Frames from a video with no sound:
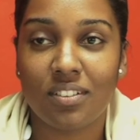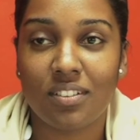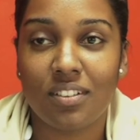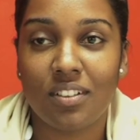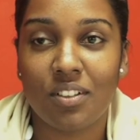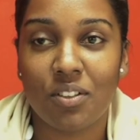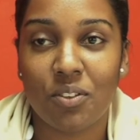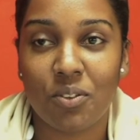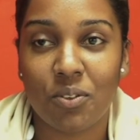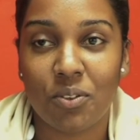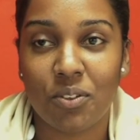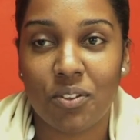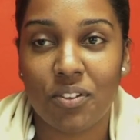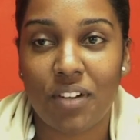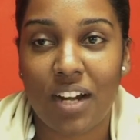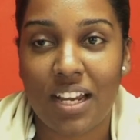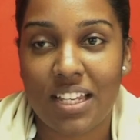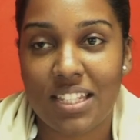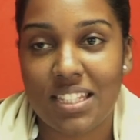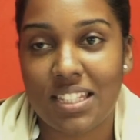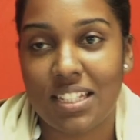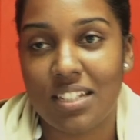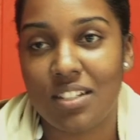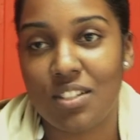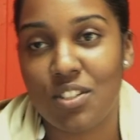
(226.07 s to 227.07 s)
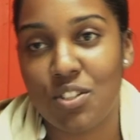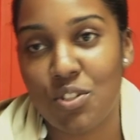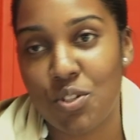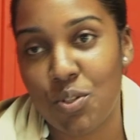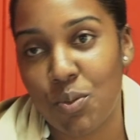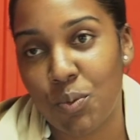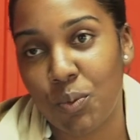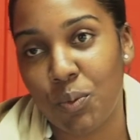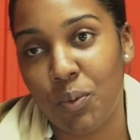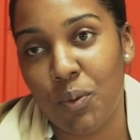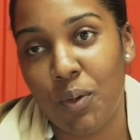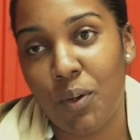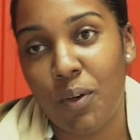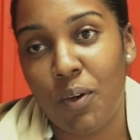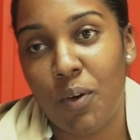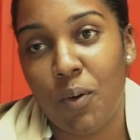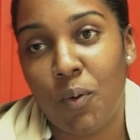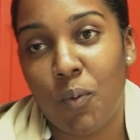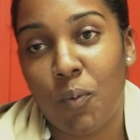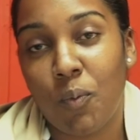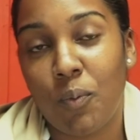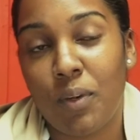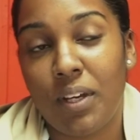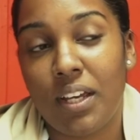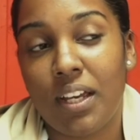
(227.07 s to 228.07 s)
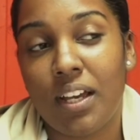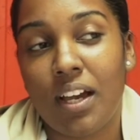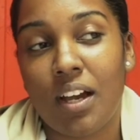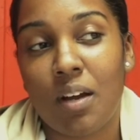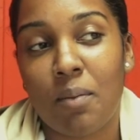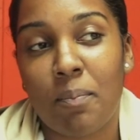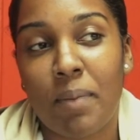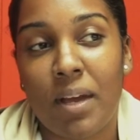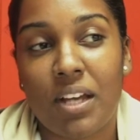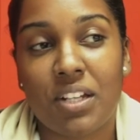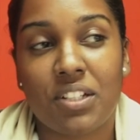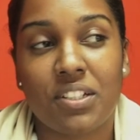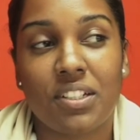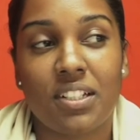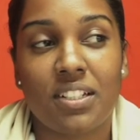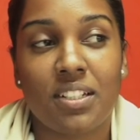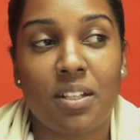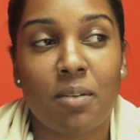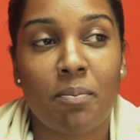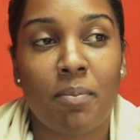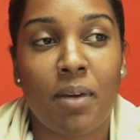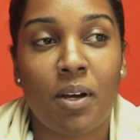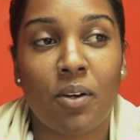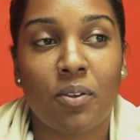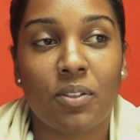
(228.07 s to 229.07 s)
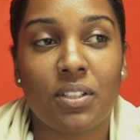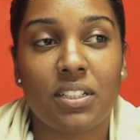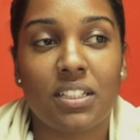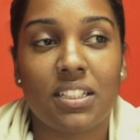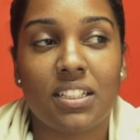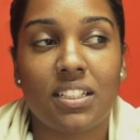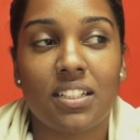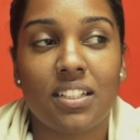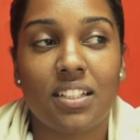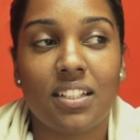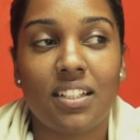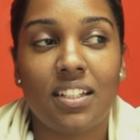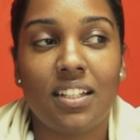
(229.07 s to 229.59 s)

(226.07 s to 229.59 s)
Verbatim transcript: you know, rice and stew. We are passionate about